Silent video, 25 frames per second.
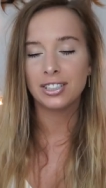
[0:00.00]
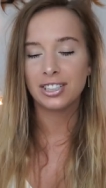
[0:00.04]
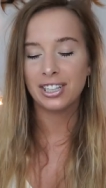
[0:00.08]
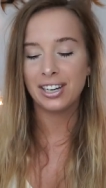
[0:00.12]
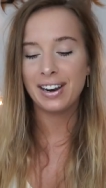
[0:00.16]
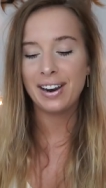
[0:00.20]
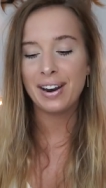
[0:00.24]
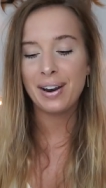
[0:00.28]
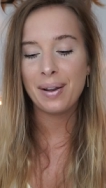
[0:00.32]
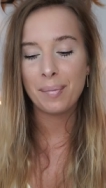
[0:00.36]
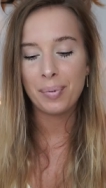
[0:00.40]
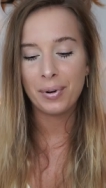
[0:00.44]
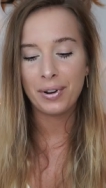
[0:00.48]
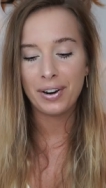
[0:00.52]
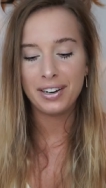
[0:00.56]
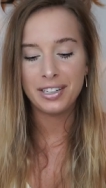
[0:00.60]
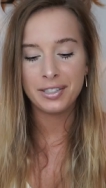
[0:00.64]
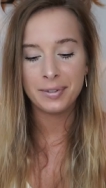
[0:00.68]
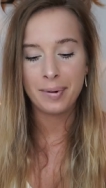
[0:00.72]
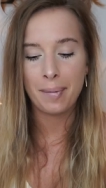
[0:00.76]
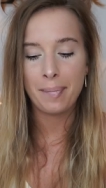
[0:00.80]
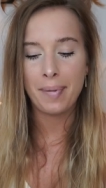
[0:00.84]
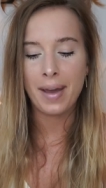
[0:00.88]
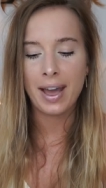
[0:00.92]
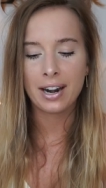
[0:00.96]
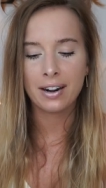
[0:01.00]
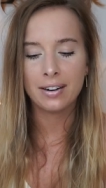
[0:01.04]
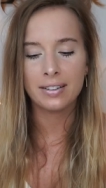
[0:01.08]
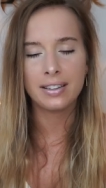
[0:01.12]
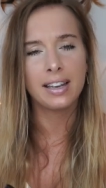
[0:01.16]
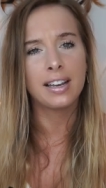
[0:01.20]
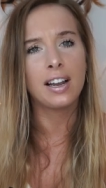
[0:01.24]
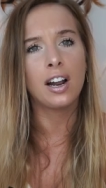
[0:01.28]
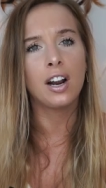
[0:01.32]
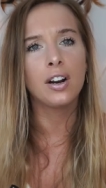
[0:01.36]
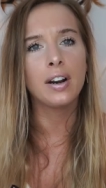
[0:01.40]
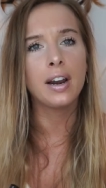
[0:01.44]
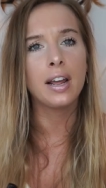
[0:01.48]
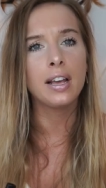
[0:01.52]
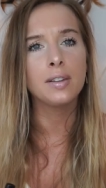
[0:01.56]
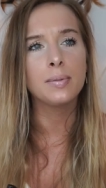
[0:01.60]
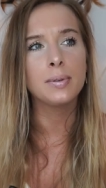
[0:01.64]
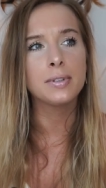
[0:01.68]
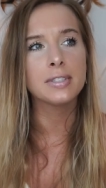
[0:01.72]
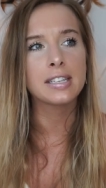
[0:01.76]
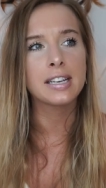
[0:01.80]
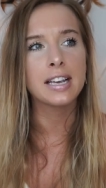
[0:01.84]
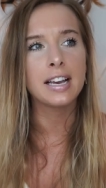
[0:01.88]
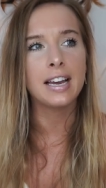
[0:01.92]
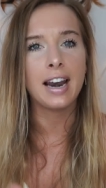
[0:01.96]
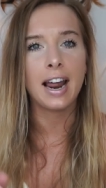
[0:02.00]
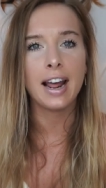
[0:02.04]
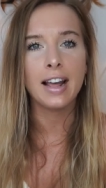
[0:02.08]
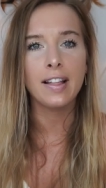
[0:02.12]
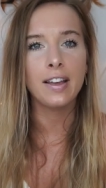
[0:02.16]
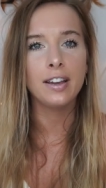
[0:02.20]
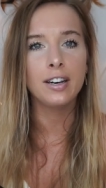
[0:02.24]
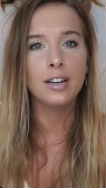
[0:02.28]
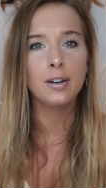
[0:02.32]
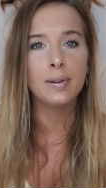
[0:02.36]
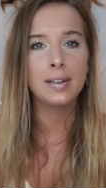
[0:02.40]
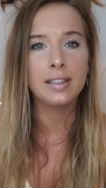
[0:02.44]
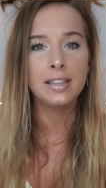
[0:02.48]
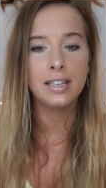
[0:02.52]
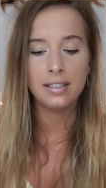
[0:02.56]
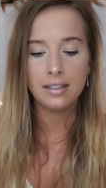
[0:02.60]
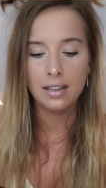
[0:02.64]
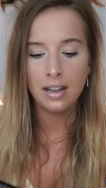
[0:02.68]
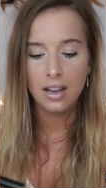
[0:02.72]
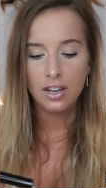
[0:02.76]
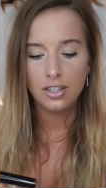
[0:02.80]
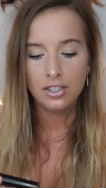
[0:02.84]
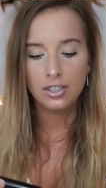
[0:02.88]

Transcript: She didn't put it into my bag. And I was like, aren't I supposed to get an eyeliner with this?